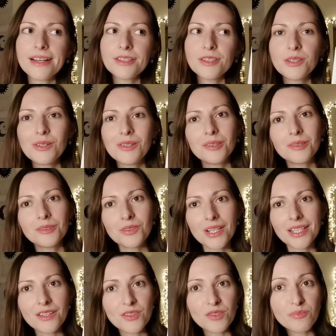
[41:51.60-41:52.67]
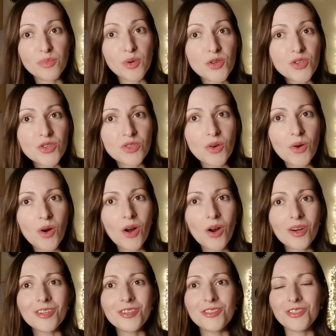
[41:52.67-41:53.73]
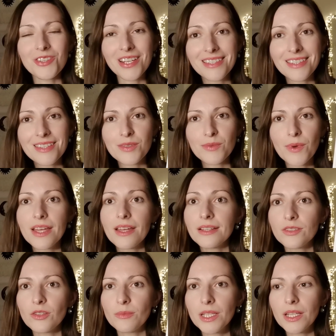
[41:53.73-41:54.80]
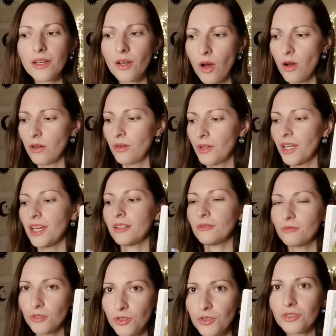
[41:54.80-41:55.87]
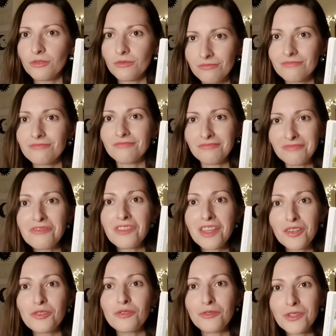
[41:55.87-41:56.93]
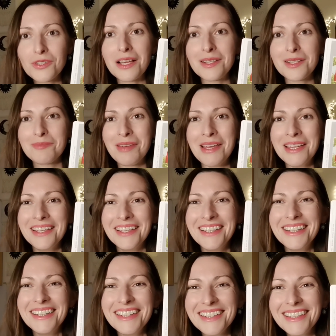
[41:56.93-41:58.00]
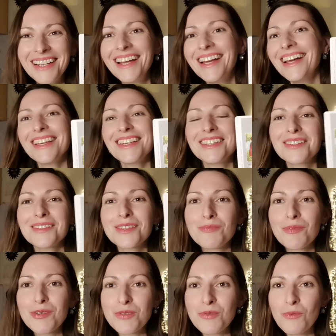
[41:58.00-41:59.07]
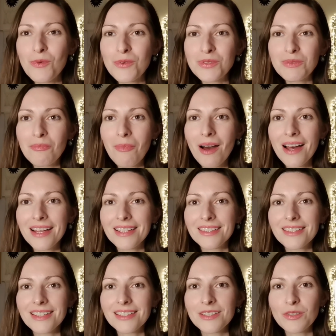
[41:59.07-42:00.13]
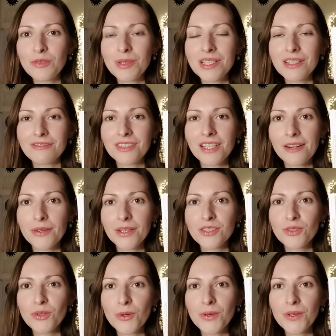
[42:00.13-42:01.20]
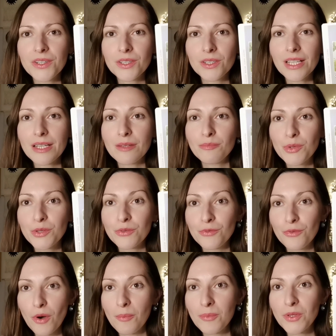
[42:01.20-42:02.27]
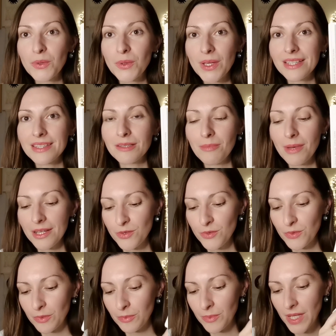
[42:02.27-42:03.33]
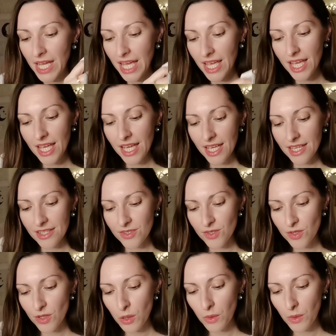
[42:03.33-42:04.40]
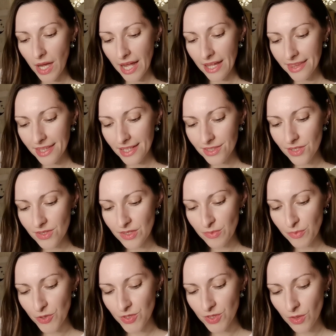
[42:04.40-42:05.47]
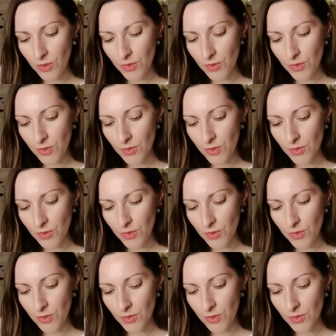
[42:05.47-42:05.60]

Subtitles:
you know, try not to push so harsh in this way, and they'll be like, oh, okay, good, thank you for telling me. You know, this person won't mind a little bit of directorial input from you in the bedroom. So I think that this person